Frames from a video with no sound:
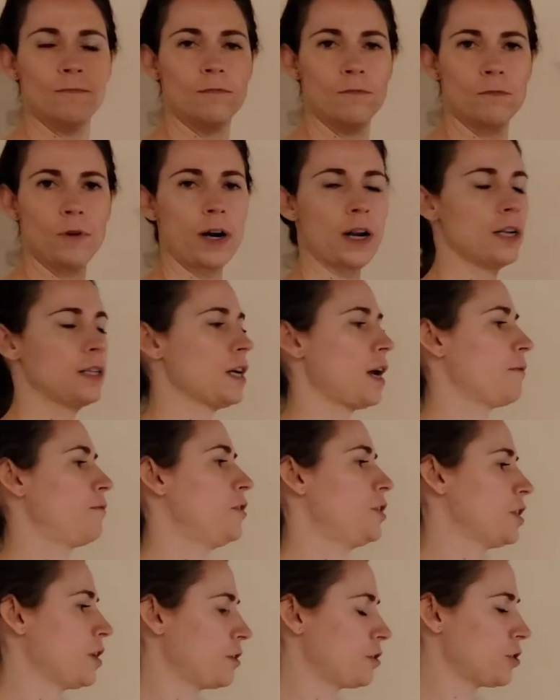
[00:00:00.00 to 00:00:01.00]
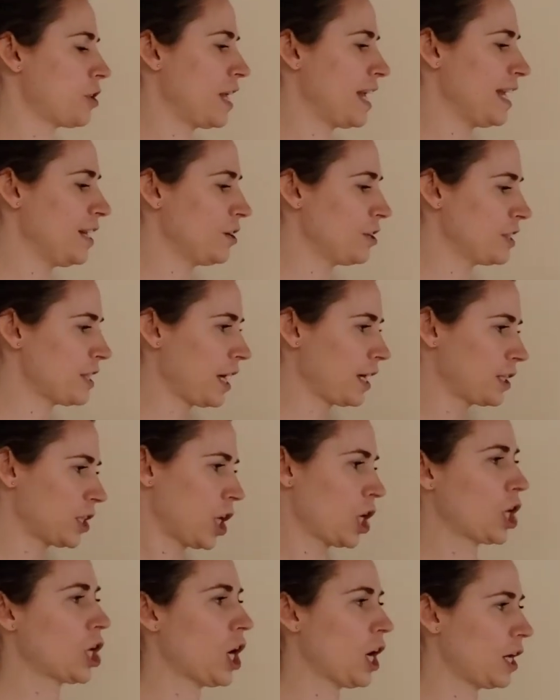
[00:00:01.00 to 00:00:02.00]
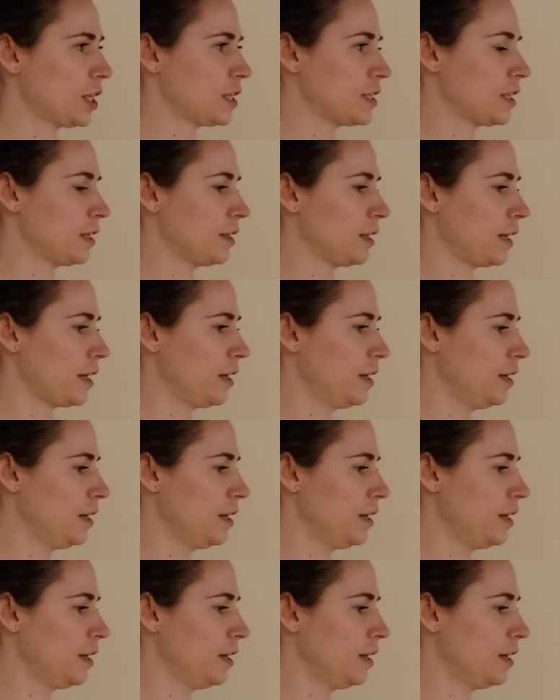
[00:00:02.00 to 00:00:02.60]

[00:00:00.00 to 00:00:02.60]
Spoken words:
right on top of each other, so they intersect constantly.